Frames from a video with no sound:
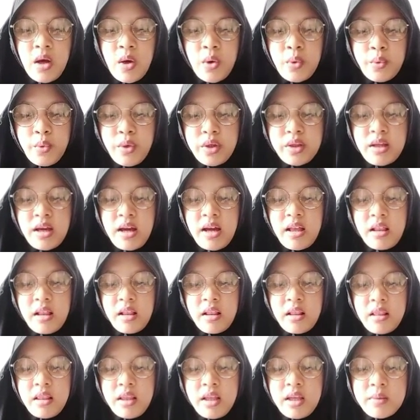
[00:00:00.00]
with a
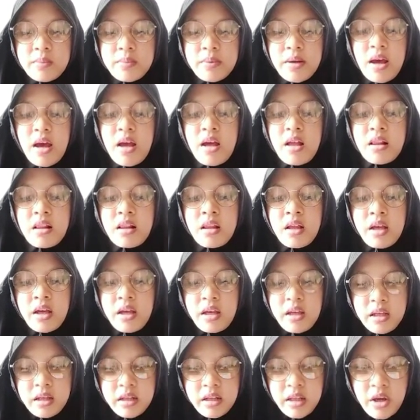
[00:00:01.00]
liberal
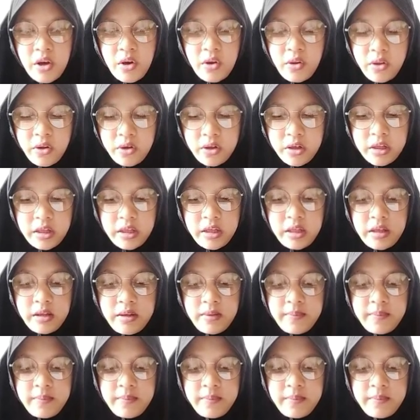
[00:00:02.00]
ideology.